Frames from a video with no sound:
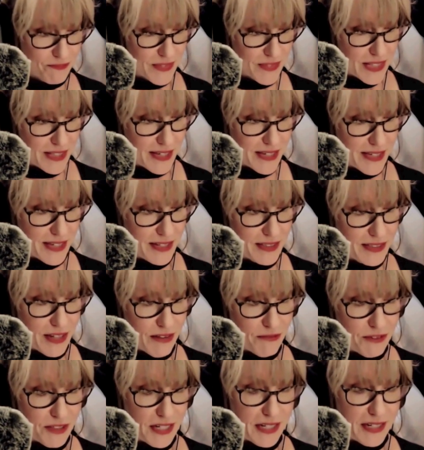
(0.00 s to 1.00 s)
This
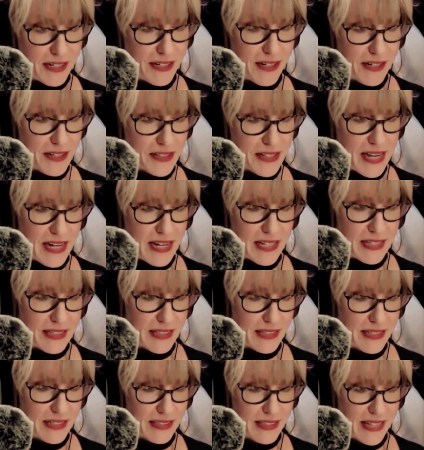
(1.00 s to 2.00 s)
lovely young lady,
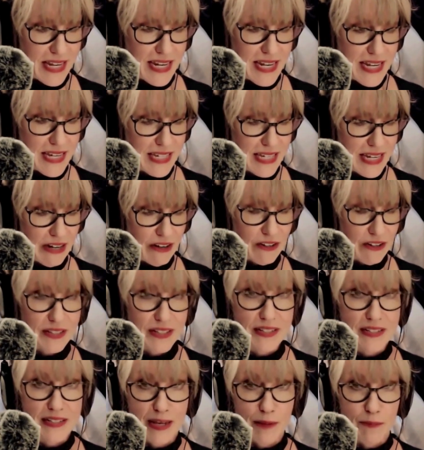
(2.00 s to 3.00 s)
Lady Caroline
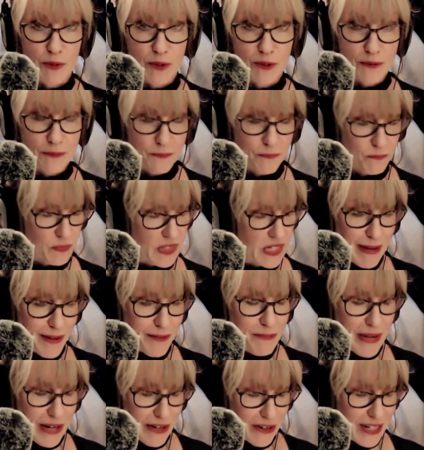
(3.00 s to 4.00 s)
Keppel,
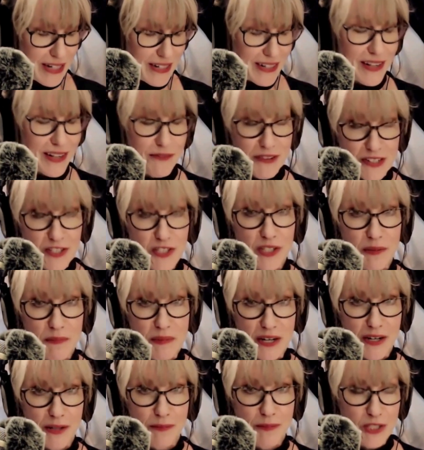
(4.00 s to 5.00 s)
eventually
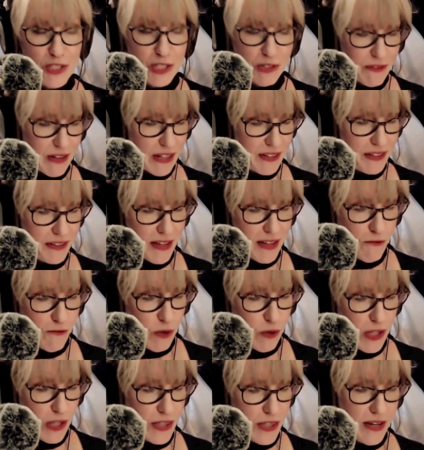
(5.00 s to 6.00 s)
married, but she fell in love
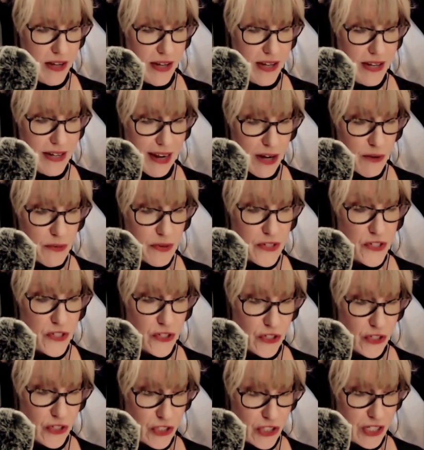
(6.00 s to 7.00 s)
with an Irish
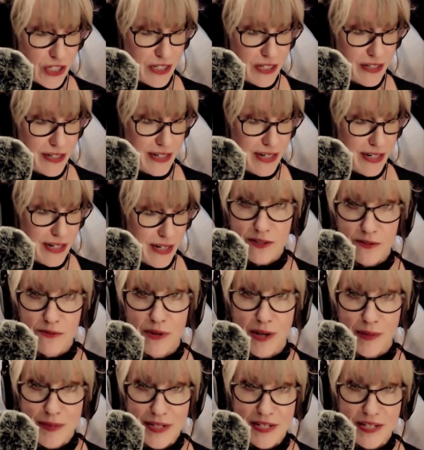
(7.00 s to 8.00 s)
surgeon,
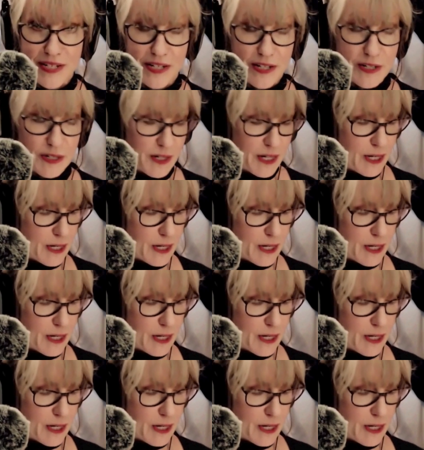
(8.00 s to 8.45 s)
Robin Adair,